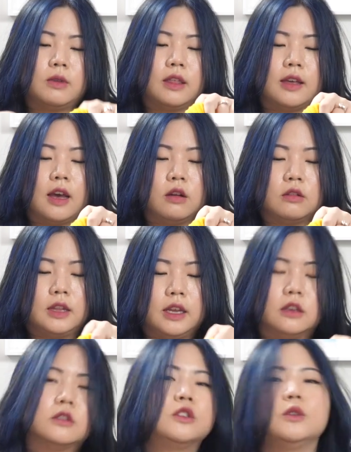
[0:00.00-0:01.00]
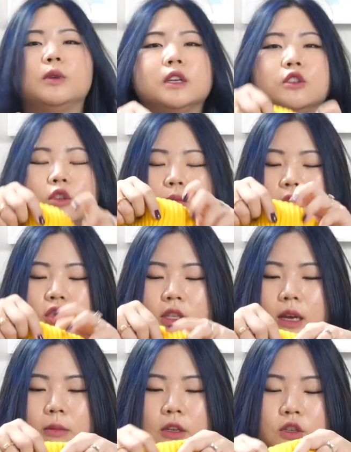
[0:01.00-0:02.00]
without like doing too much
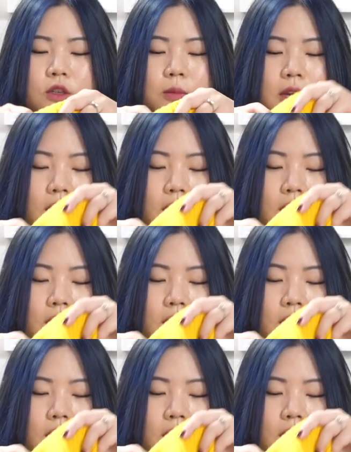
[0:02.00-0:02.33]
damage to my